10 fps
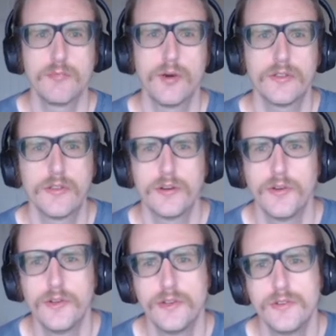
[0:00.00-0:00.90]
part they're
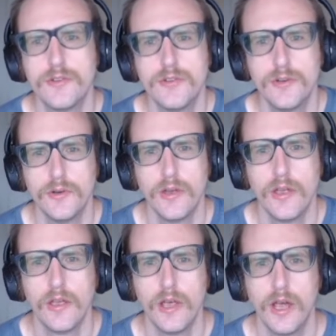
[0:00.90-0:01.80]
going to,
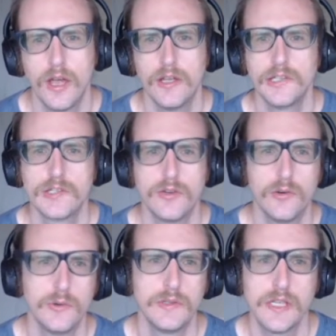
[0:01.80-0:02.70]

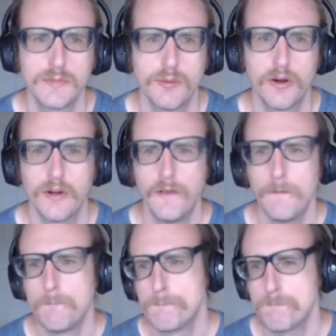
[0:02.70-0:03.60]
so this part,
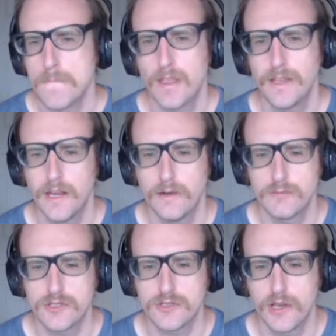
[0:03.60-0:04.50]
again,
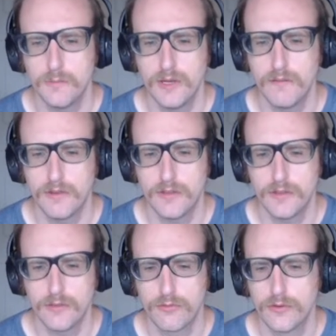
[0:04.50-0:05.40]
I'm just skimming
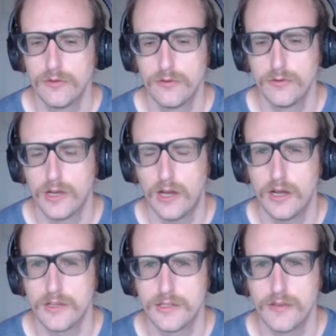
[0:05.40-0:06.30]
everything through
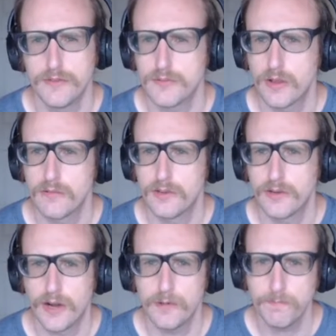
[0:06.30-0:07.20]
to see if it's relevant
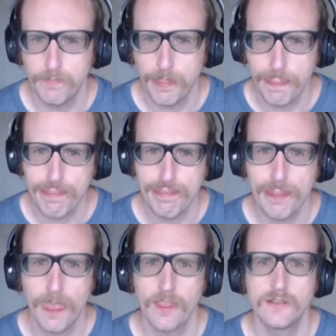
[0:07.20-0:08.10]
or not.
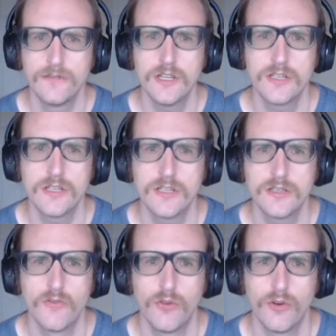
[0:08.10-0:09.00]
This
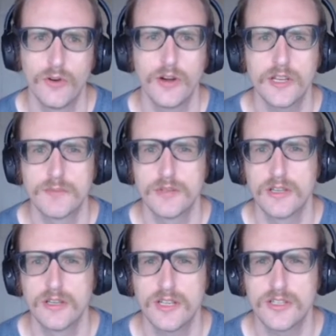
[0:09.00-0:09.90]
is for
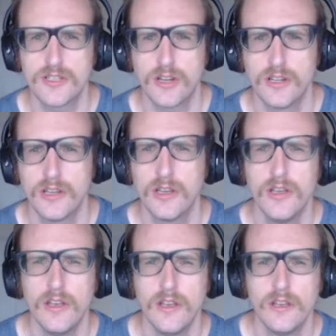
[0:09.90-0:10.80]
explicitly installing
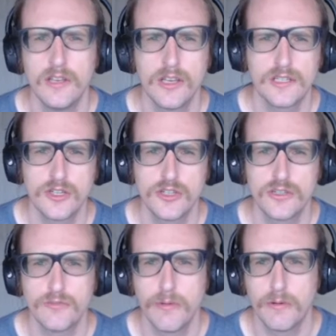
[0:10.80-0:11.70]

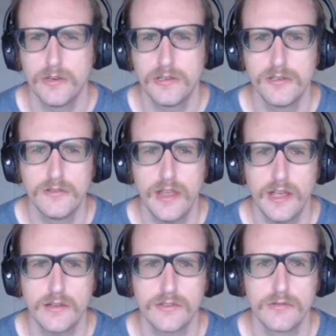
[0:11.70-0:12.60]
extensions. We won't need to do
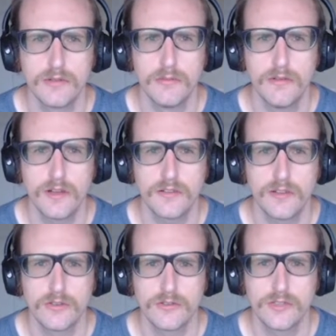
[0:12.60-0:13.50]
that, so we're going to move on
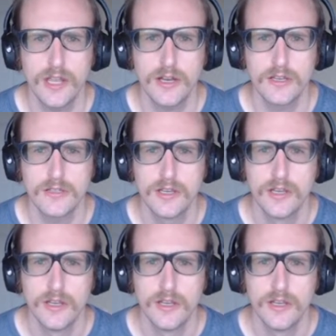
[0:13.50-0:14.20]
to local settings.